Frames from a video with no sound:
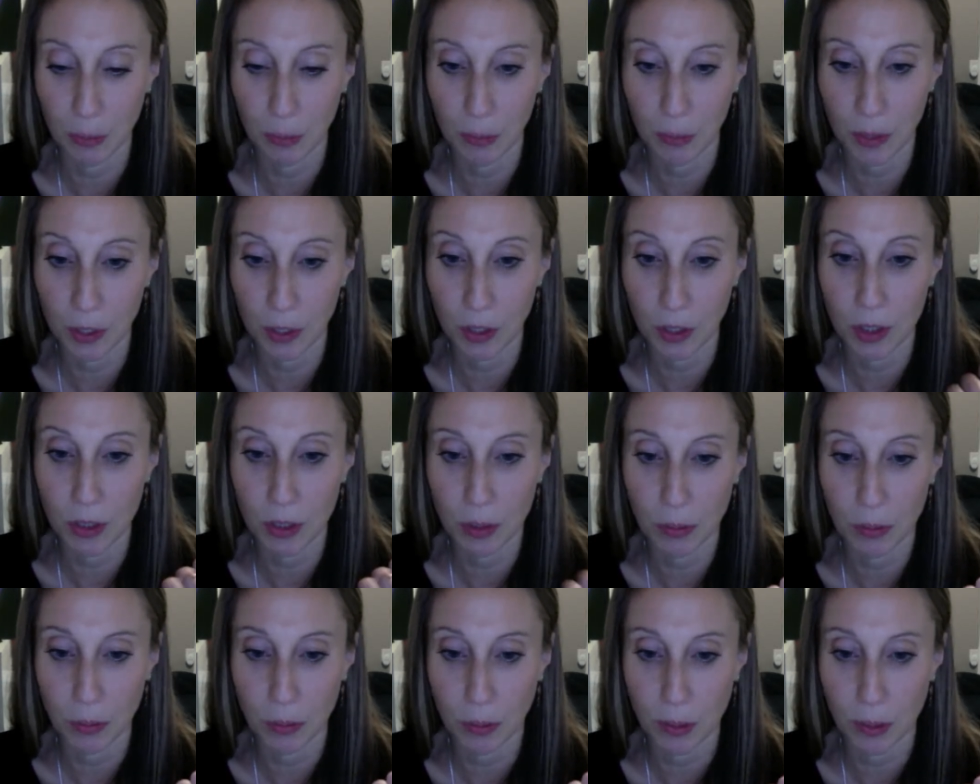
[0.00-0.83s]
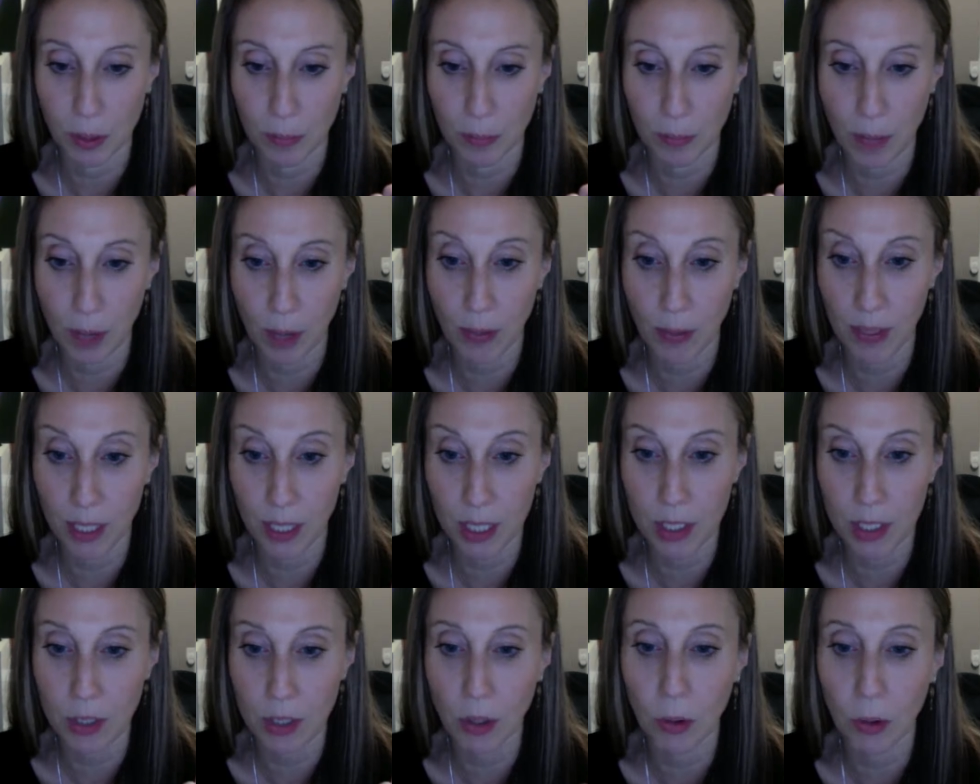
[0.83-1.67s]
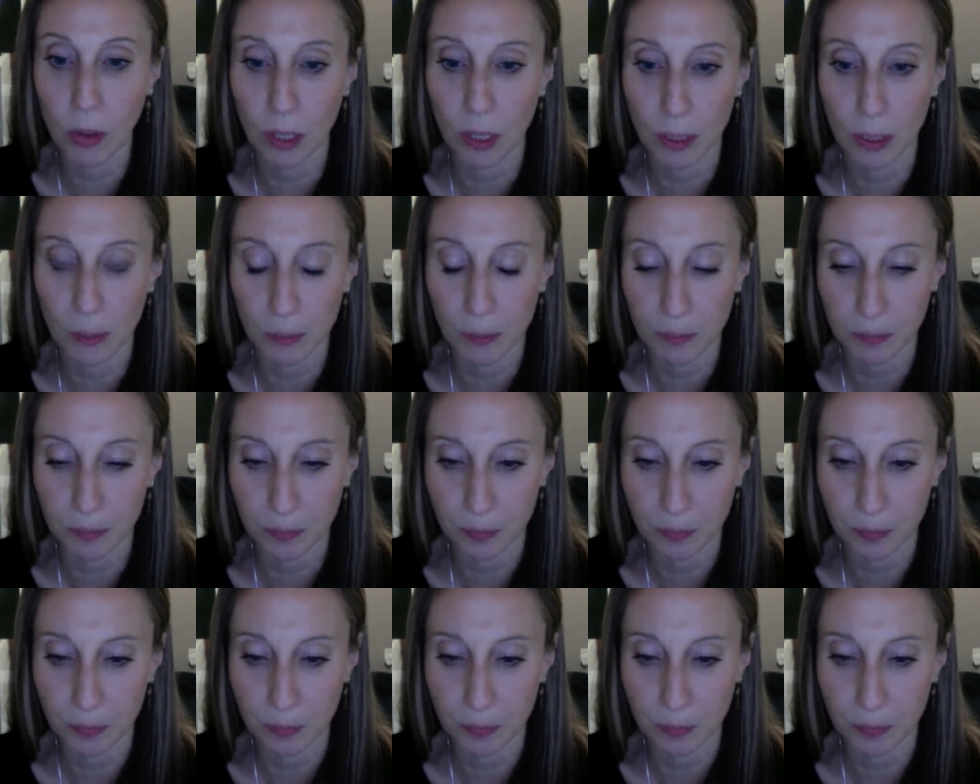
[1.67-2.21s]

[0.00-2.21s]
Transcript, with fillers: with your with your mouth that isn't holy.